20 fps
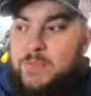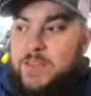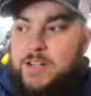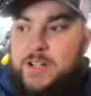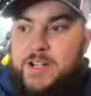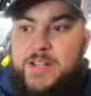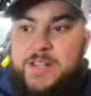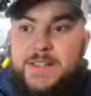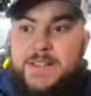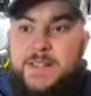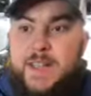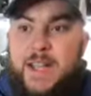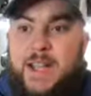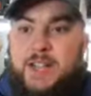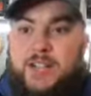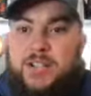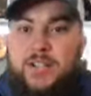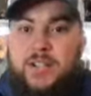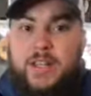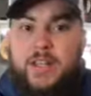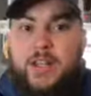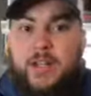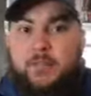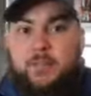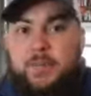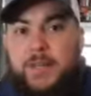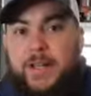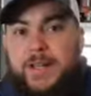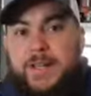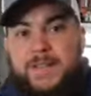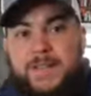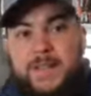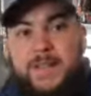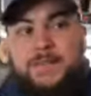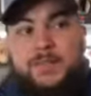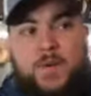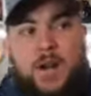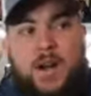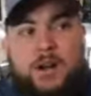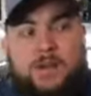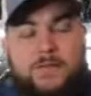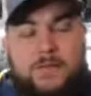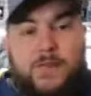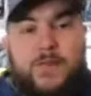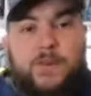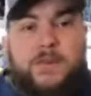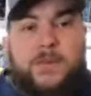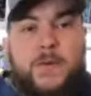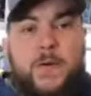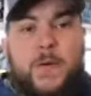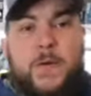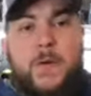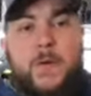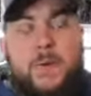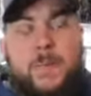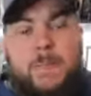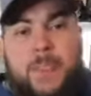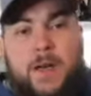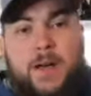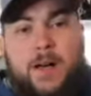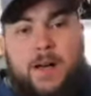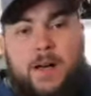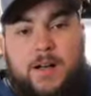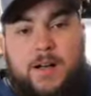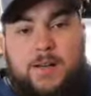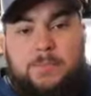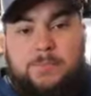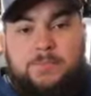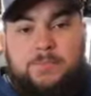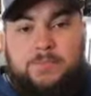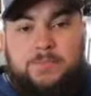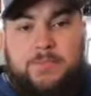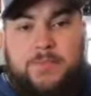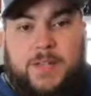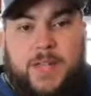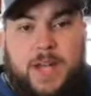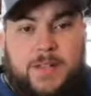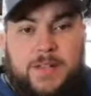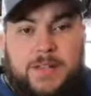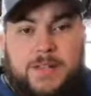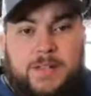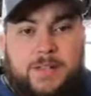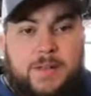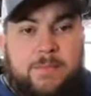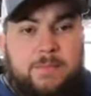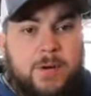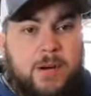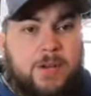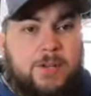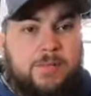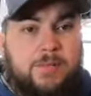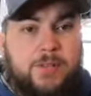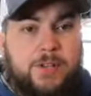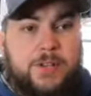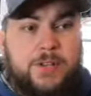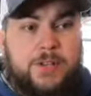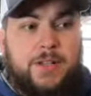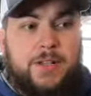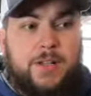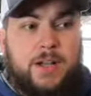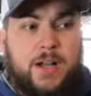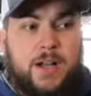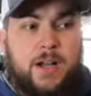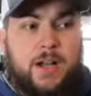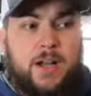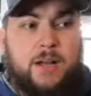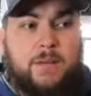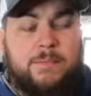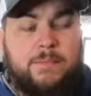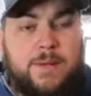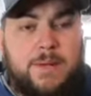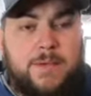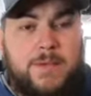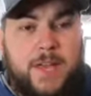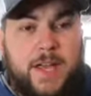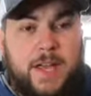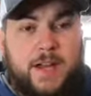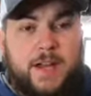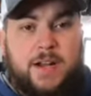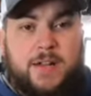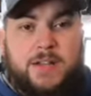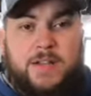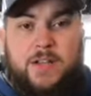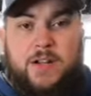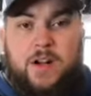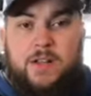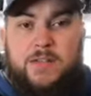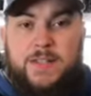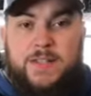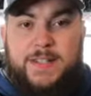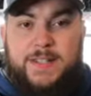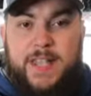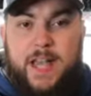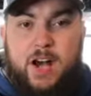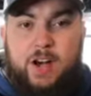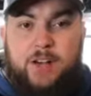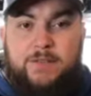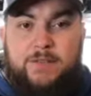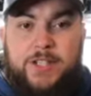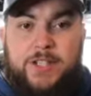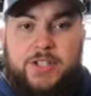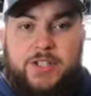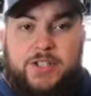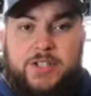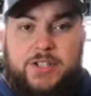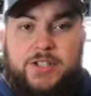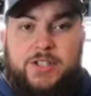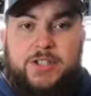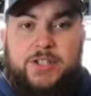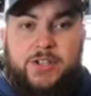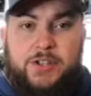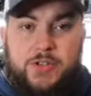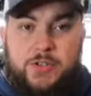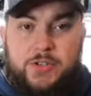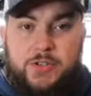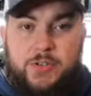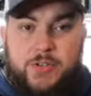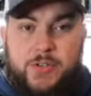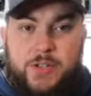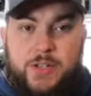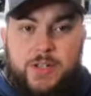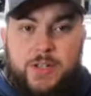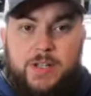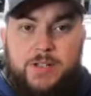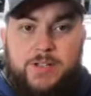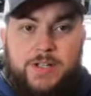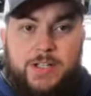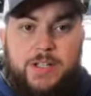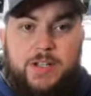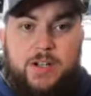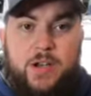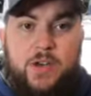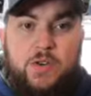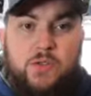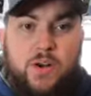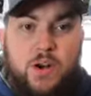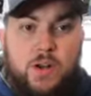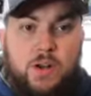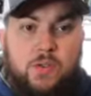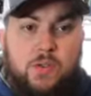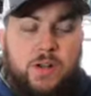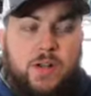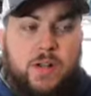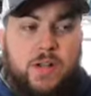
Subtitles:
There is actually a place in Rockford, not necessarily barnwood, but it's called Salvage 2, Too.